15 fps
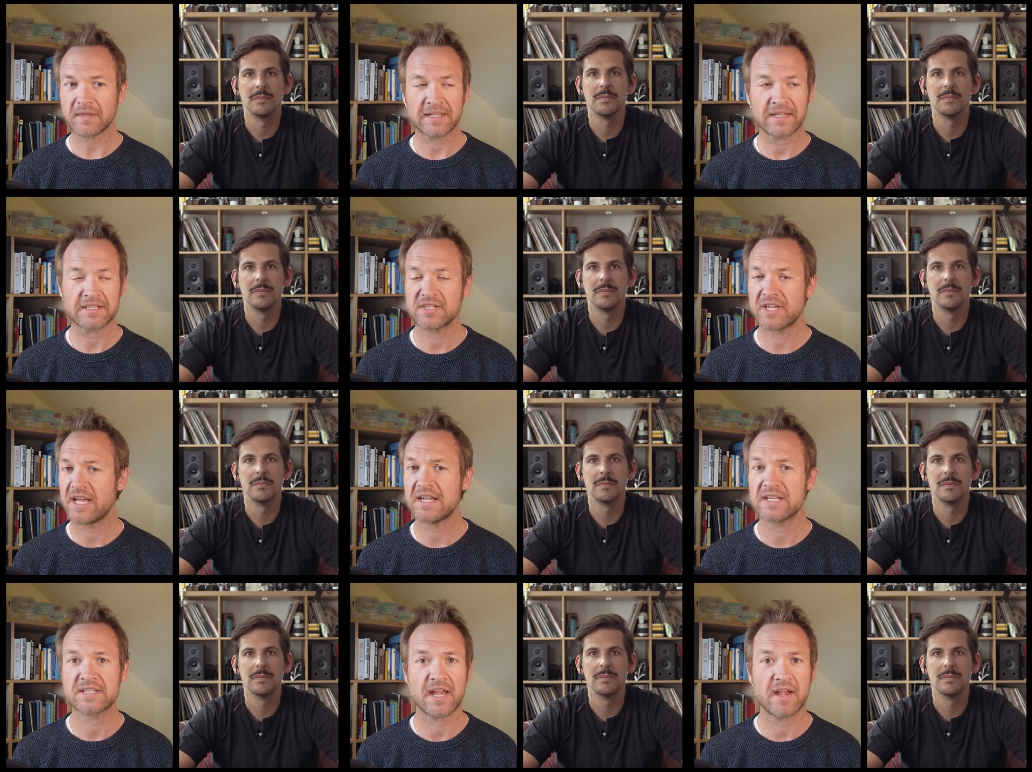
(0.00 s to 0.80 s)
Speaker 1: It
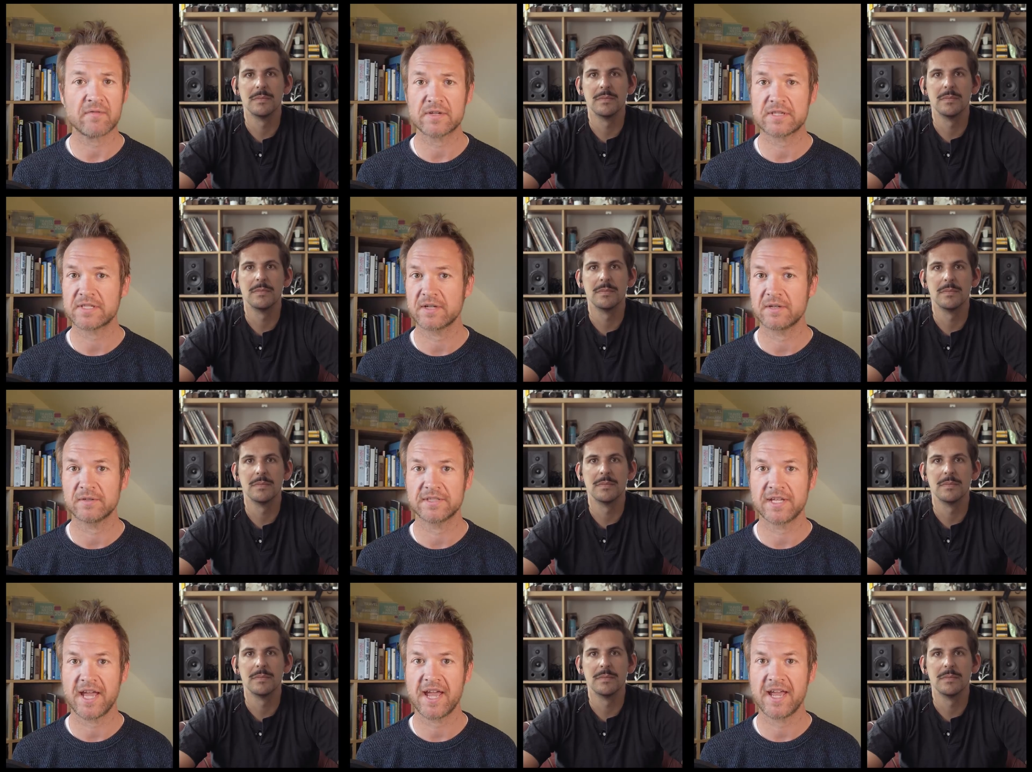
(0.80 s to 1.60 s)
changed every single
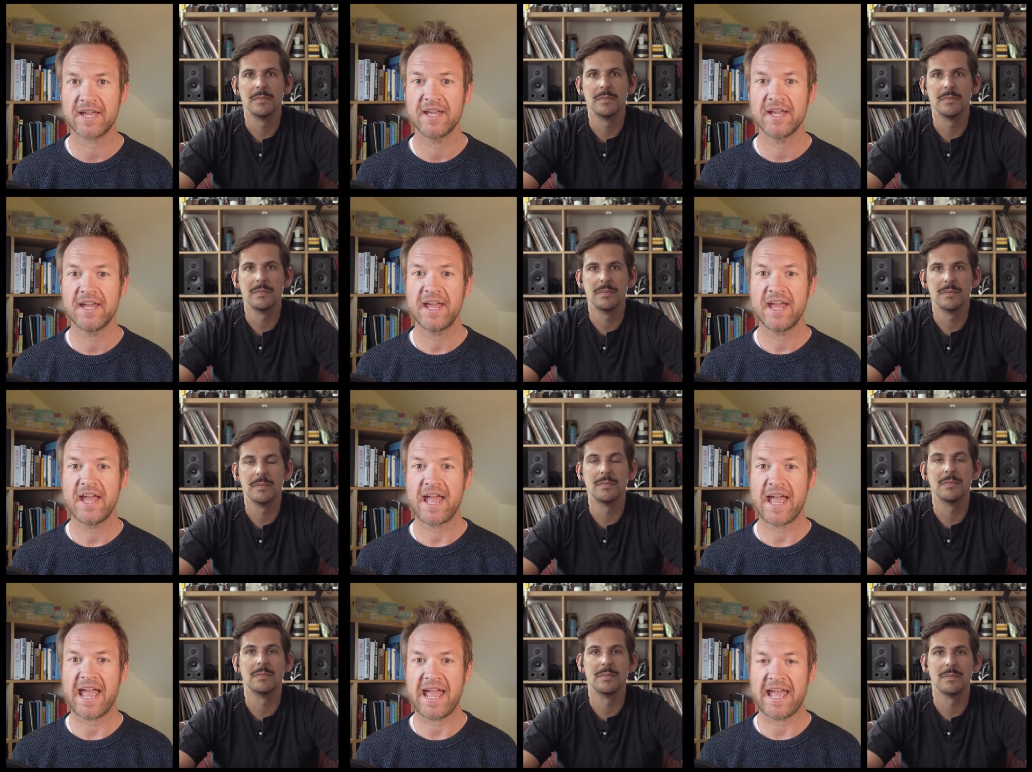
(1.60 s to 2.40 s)
day,
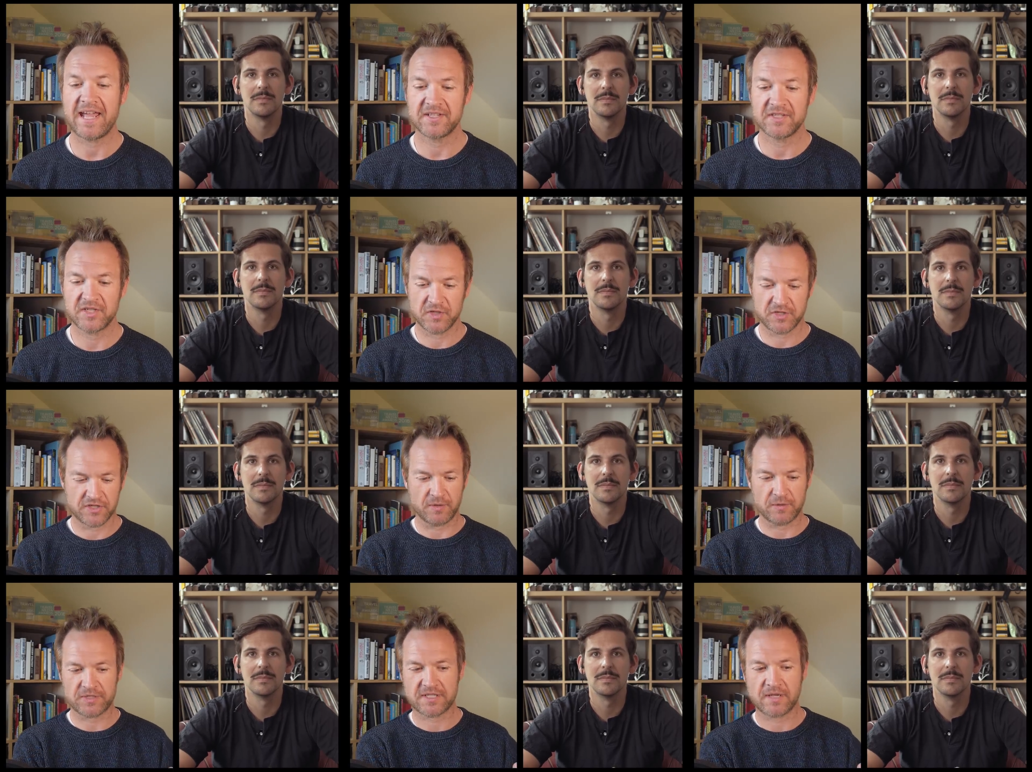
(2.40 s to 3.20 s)
and you,
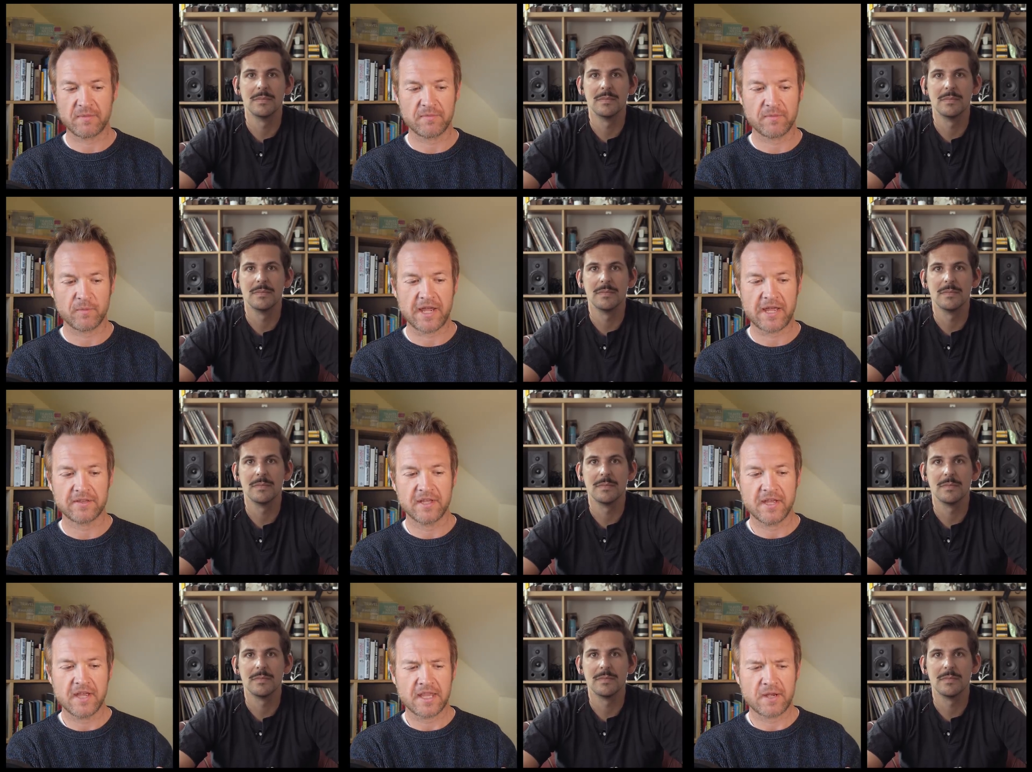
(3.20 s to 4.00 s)
there were some we
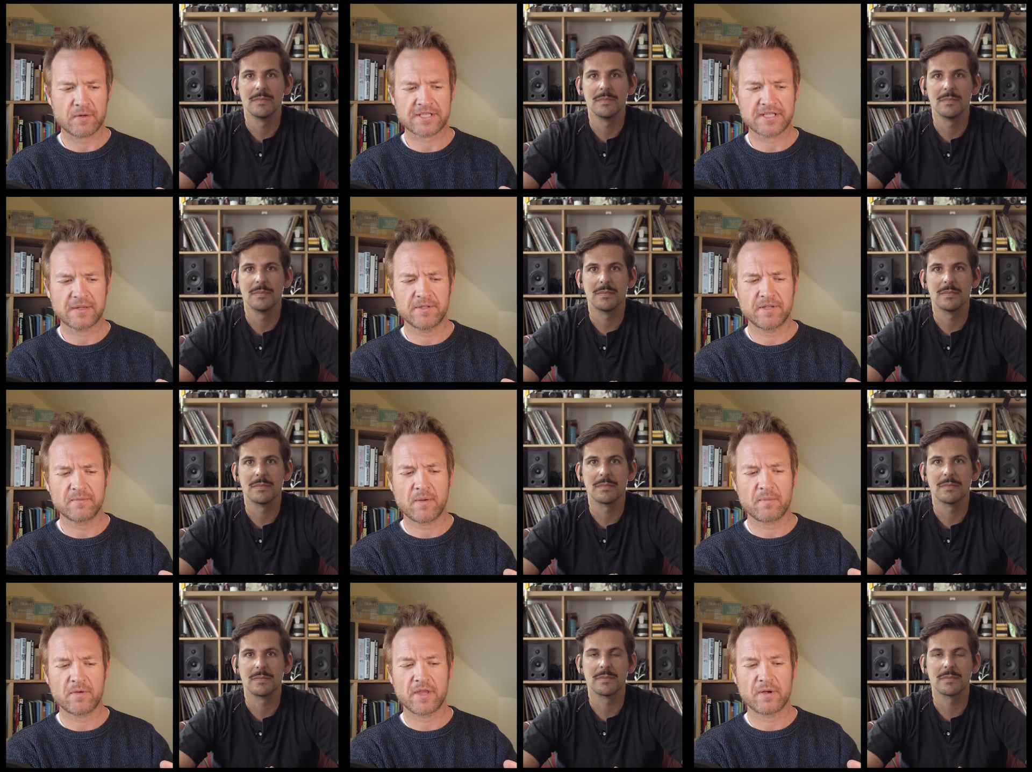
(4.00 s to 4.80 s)
had. There were some. Do you
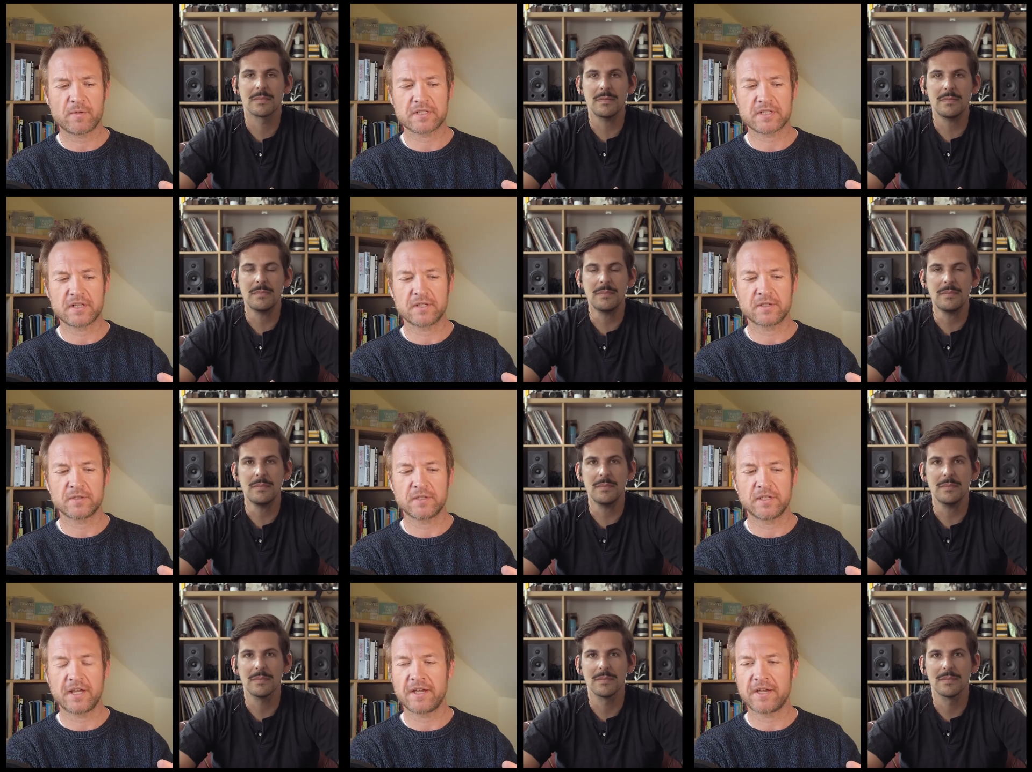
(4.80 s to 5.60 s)
remember? There was a
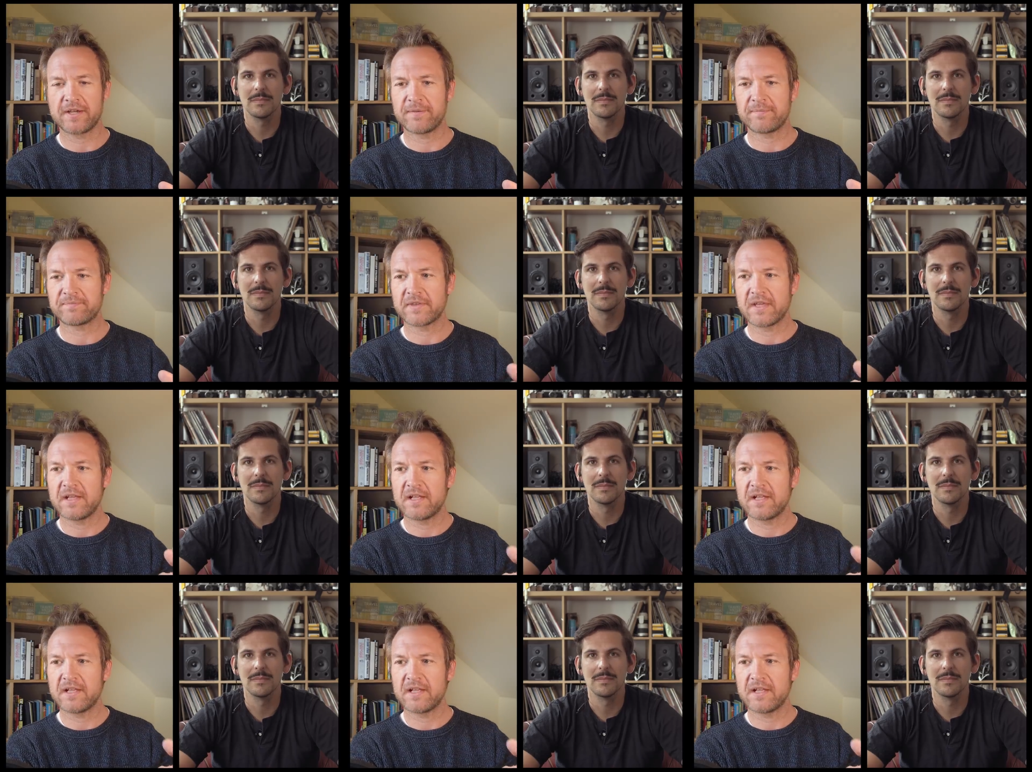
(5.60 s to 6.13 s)
little um,